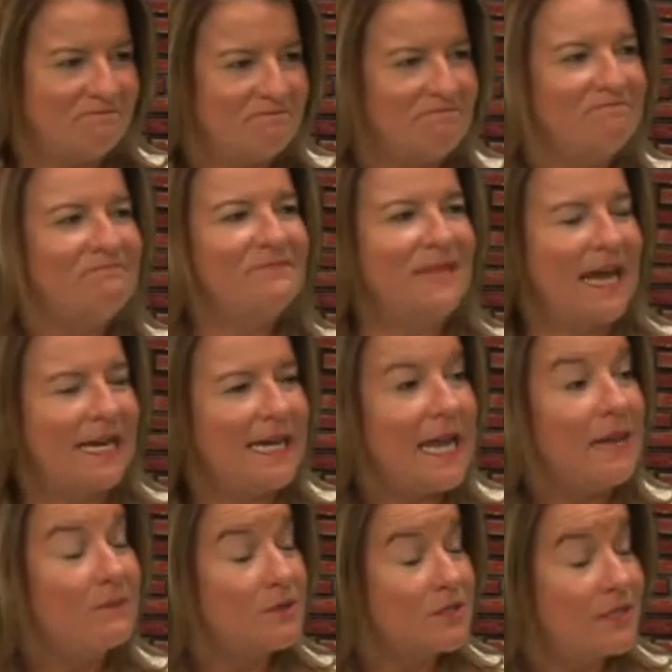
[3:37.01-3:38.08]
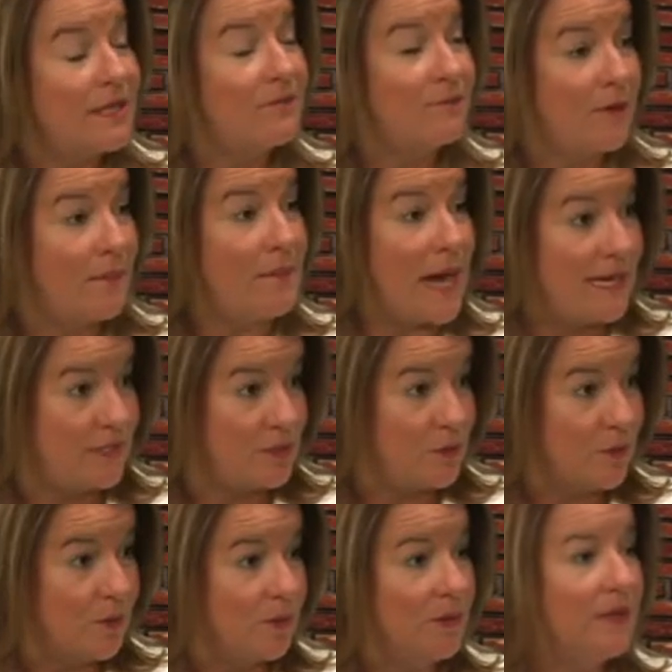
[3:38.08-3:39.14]
98% from high
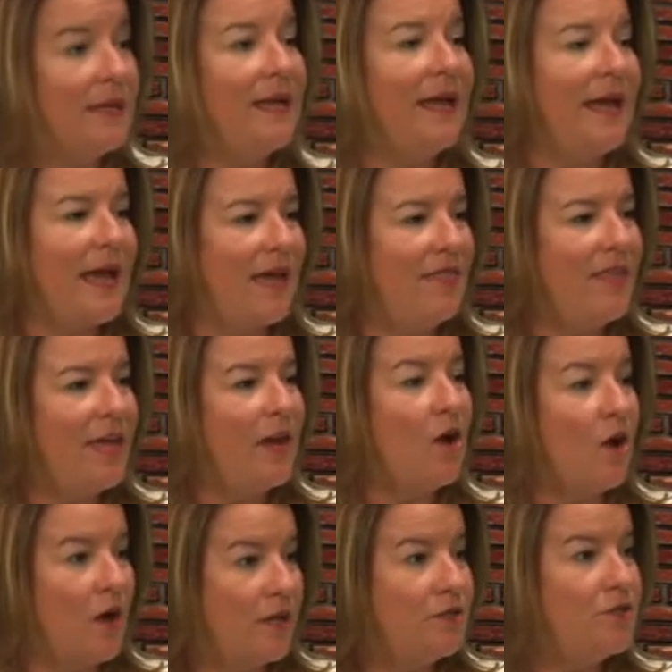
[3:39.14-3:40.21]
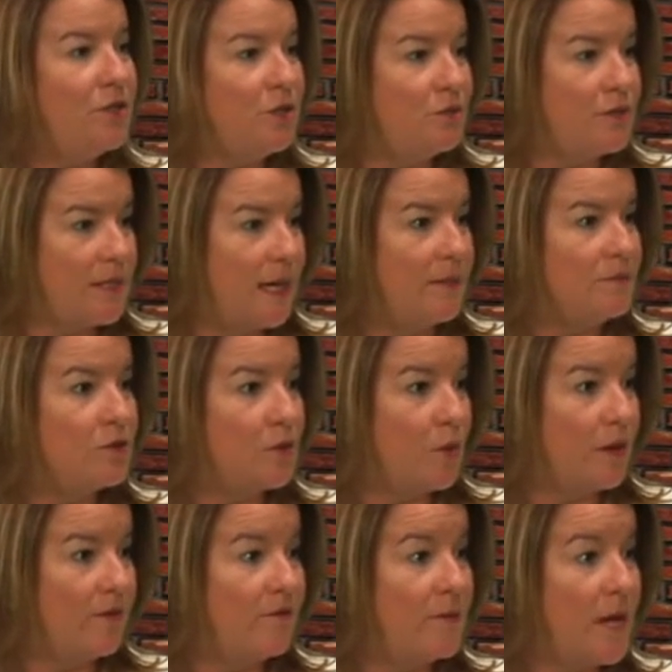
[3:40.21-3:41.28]
school and then on to some
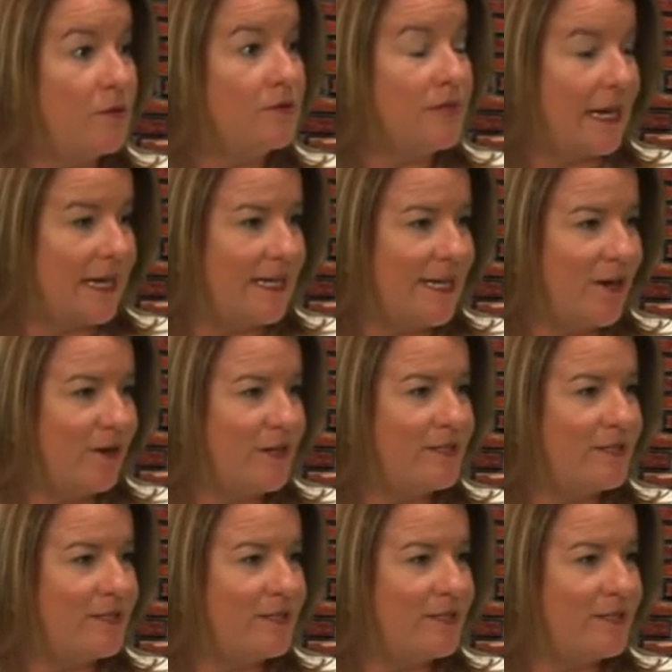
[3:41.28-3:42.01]
sort of post-secondary.